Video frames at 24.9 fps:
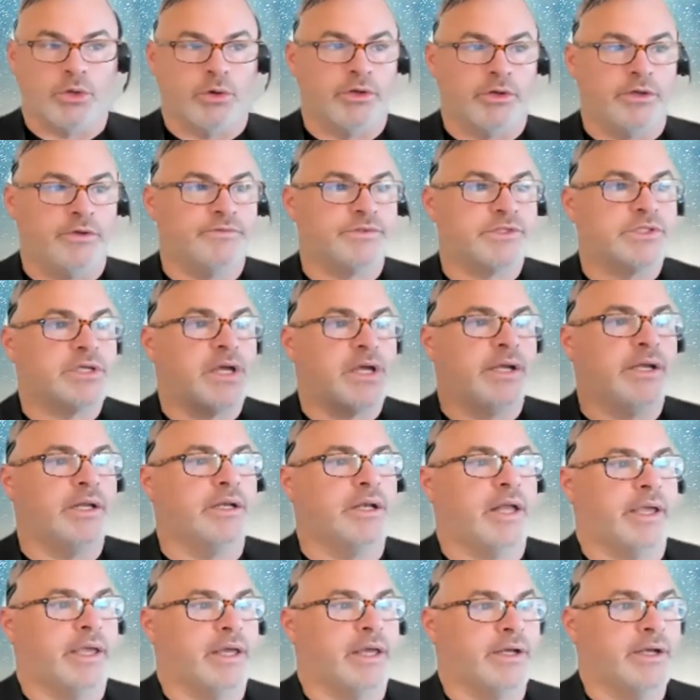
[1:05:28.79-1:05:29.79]
or you've studied
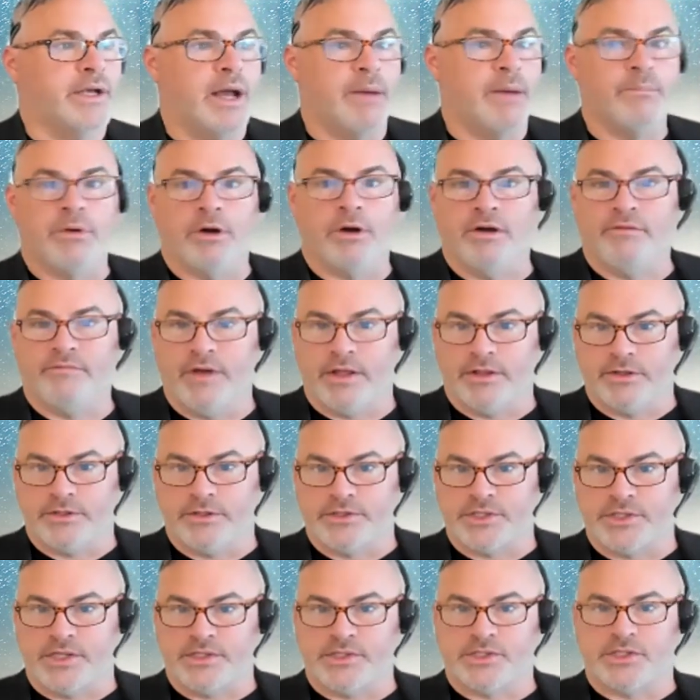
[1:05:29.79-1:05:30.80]
like a number of other
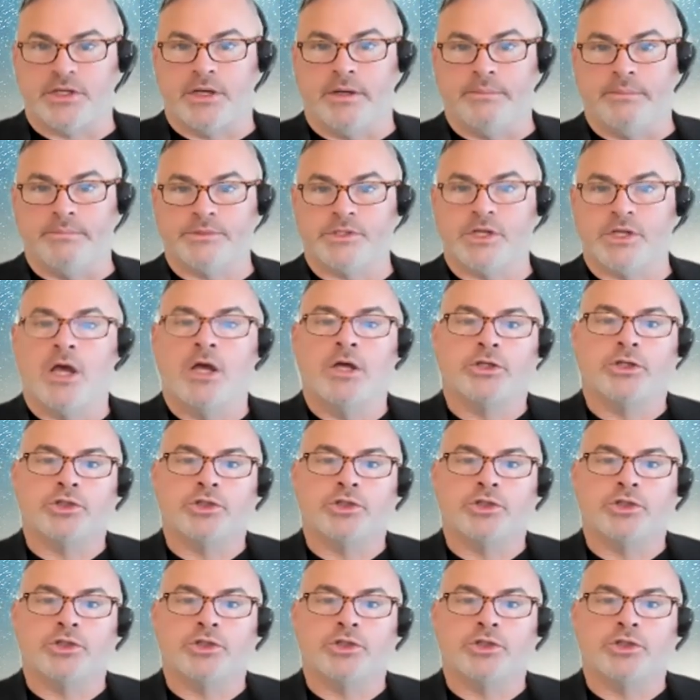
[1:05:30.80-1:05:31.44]
systems,